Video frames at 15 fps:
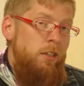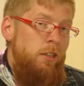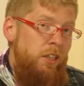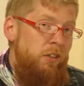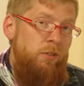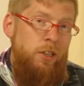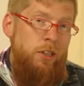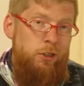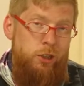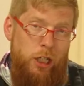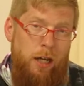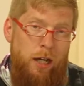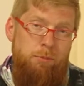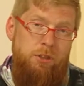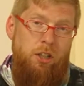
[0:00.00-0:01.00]
even the
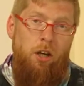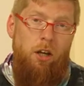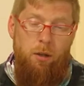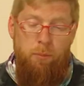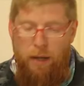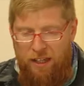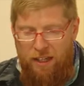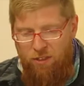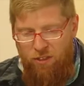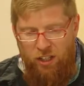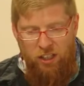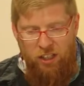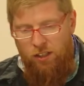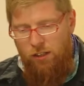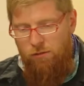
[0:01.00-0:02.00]
chop saw, by
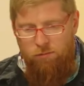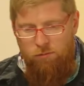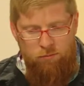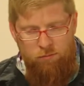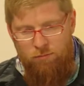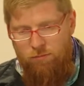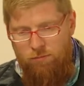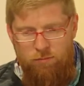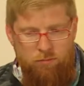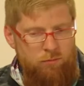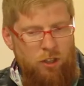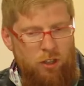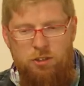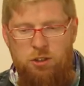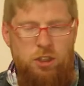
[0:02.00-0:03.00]
thinking
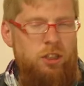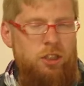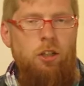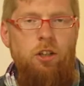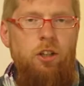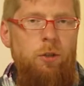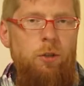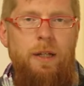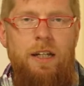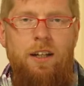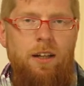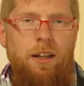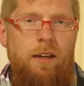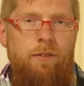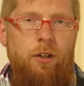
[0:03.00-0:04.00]
just a little bit
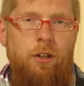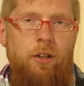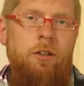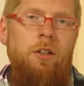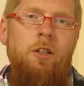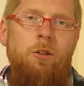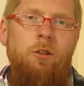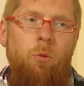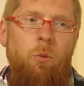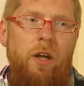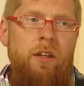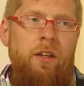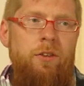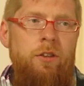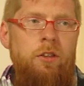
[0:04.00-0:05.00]
clever
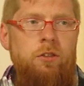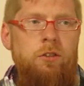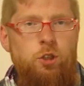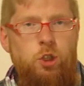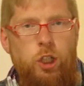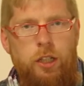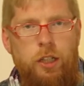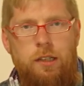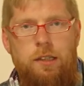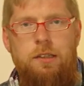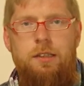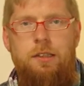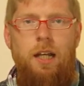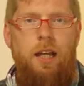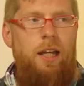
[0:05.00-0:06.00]
with
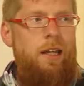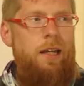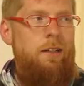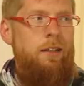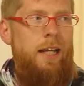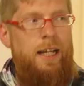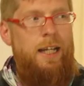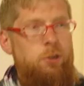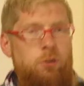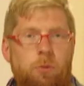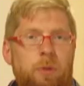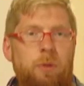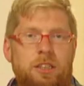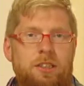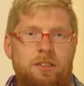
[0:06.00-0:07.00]
jigs and extra
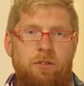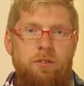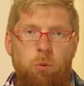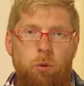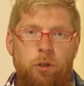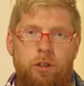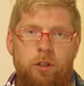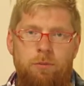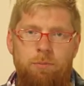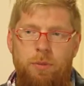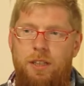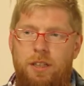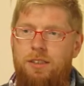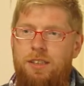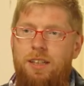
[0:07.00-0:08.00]
pieces of wood,
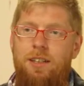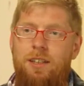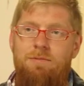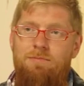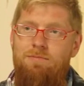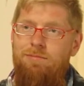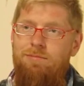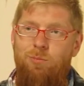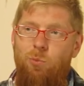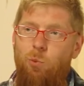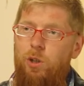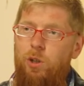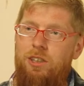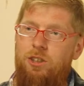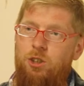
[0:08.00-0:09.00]
because again,
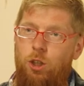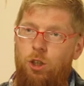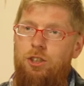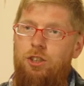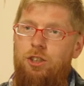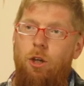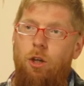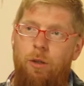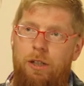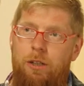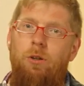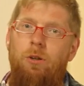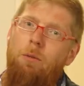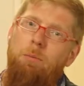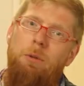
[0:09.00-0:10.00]
wood is just so
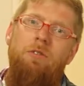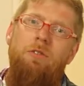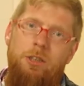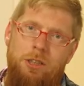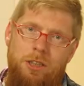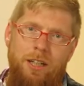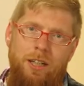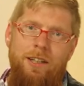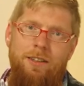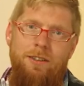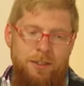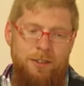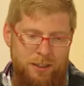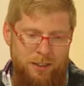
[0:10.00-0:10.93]
incredibly versatile.